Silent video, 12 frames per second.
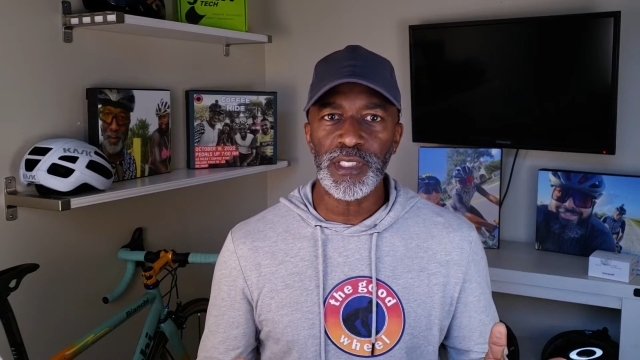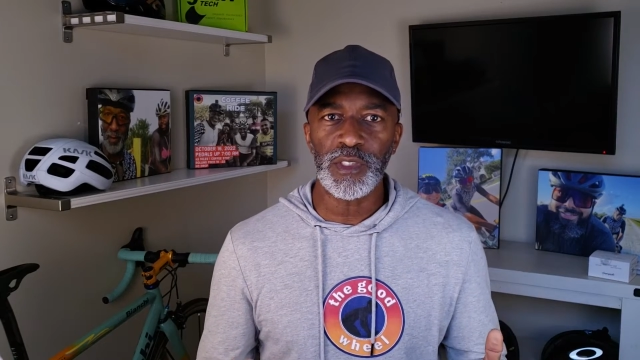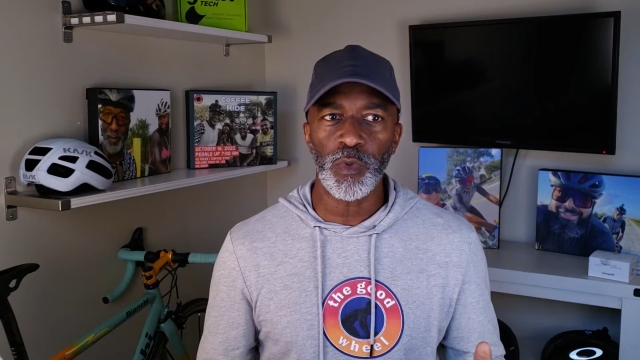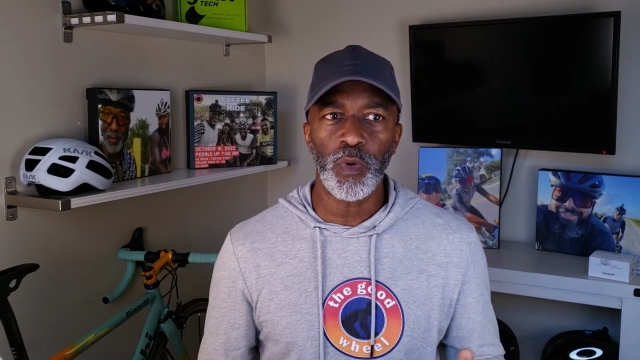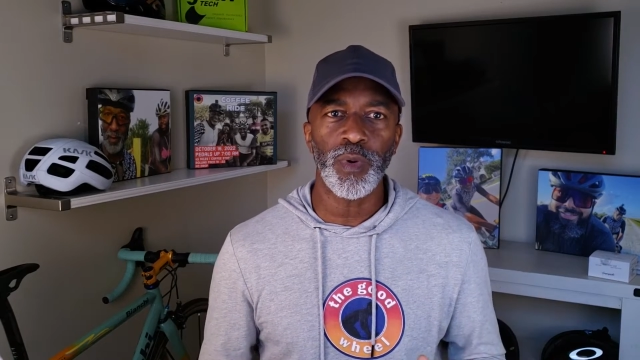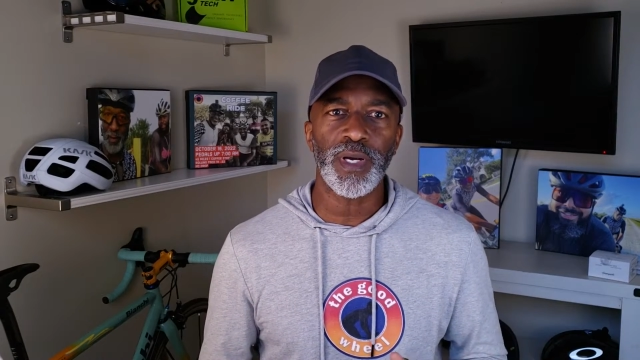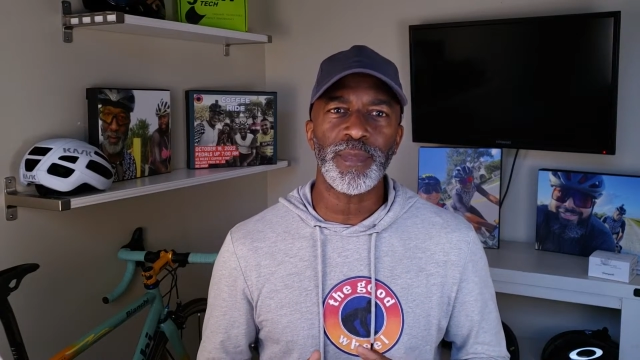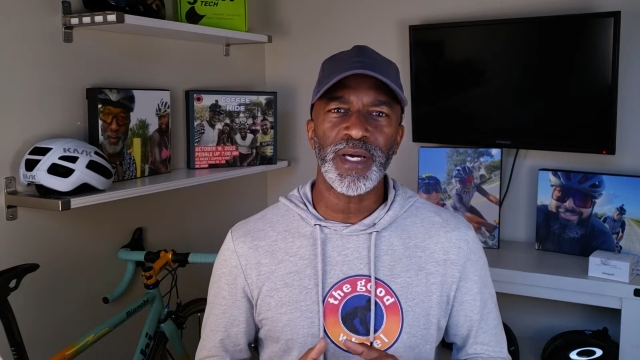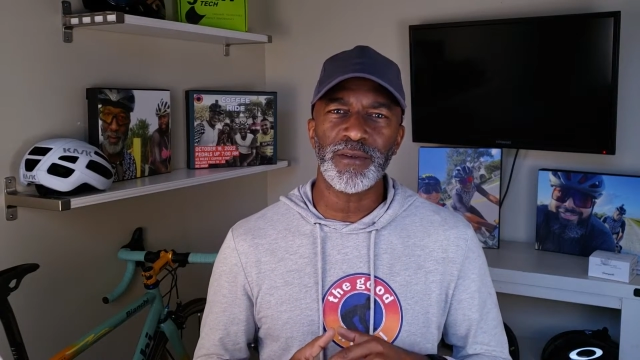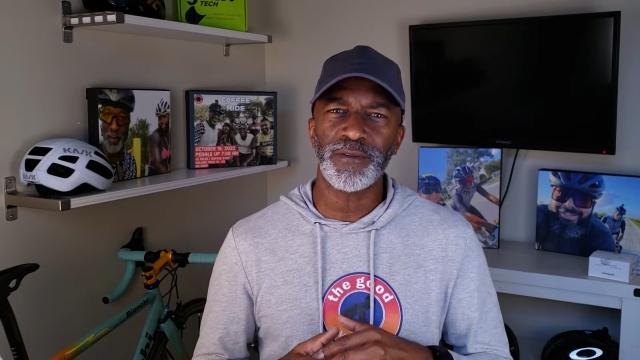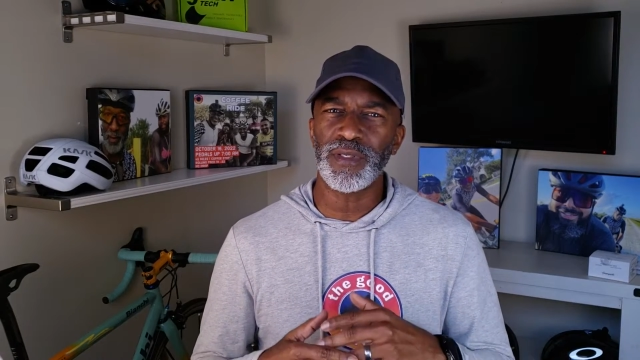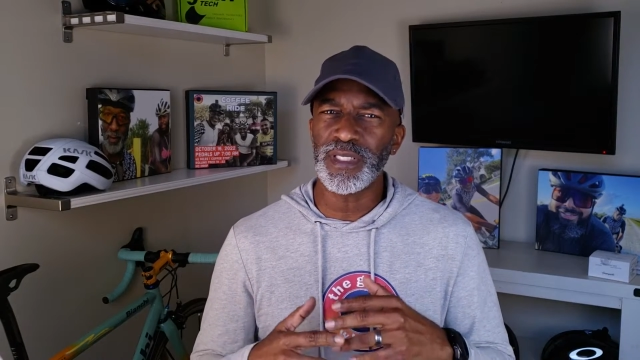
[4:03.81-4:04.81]
is, well, what about
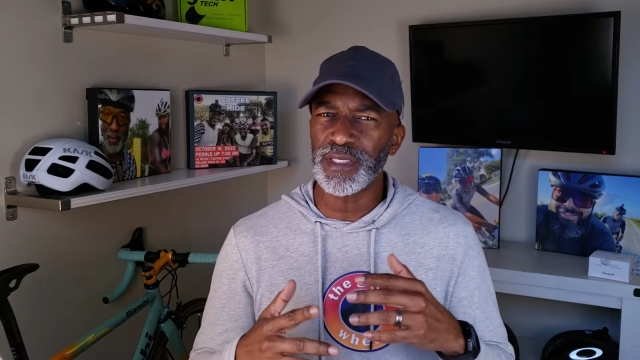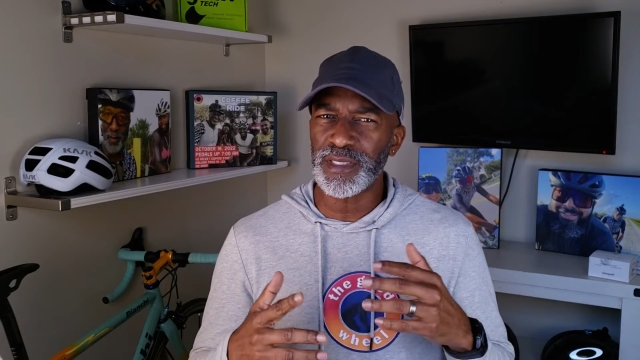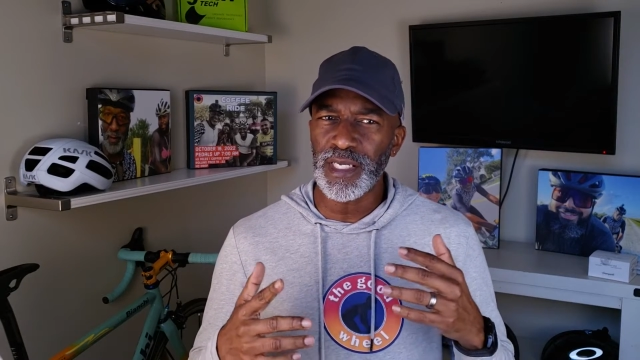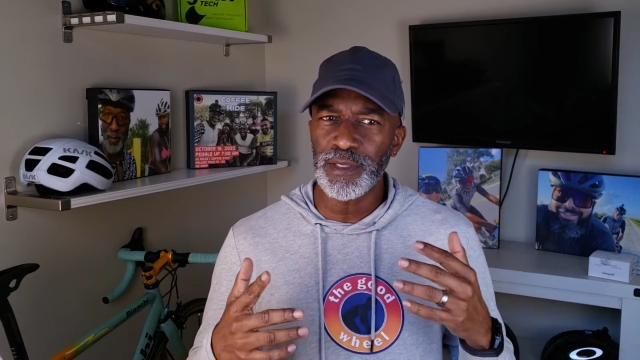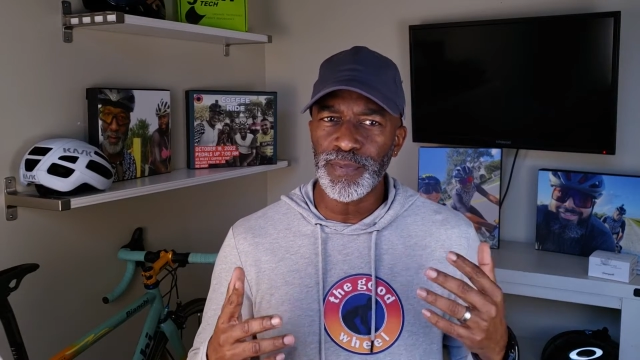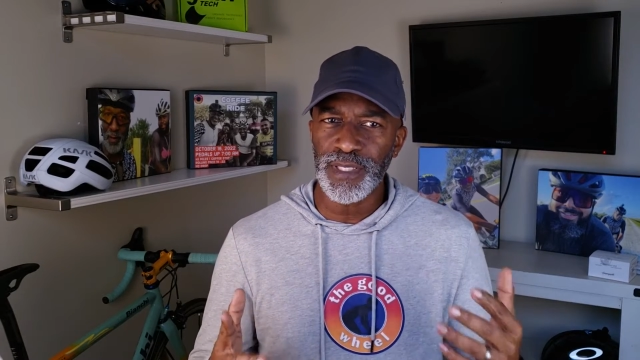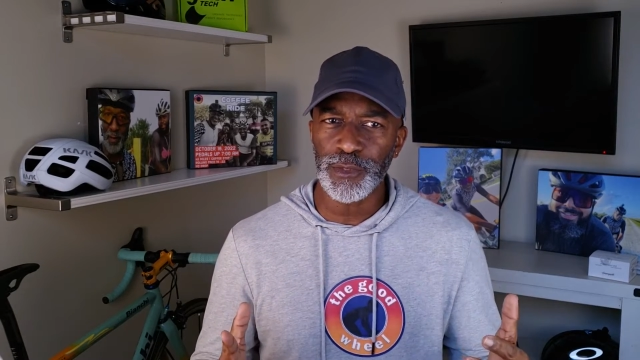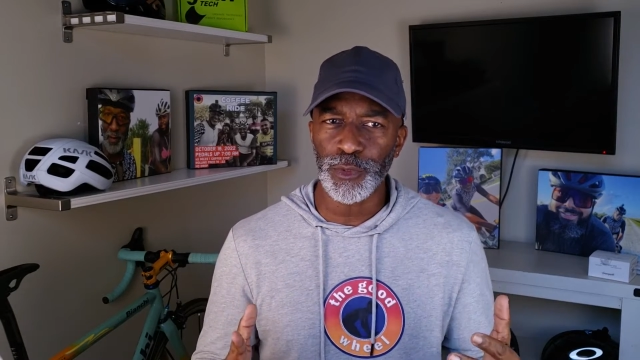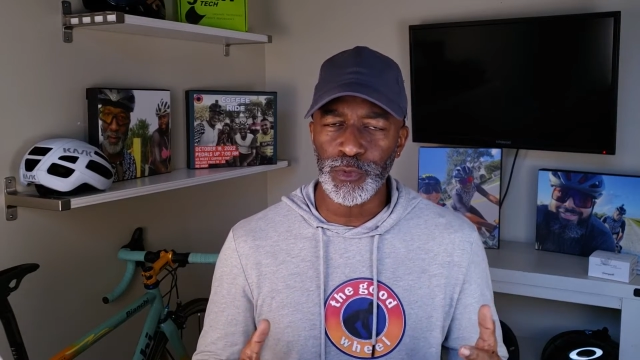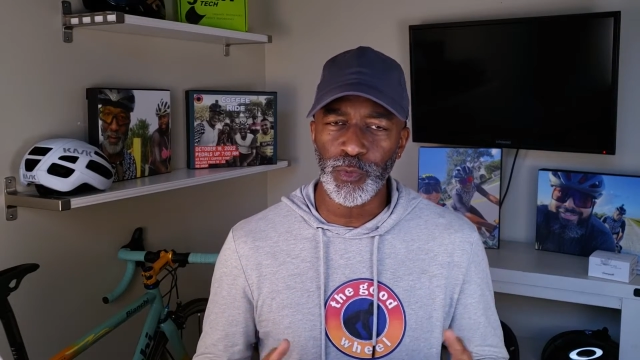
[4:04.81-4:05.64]
if you need to take pictures?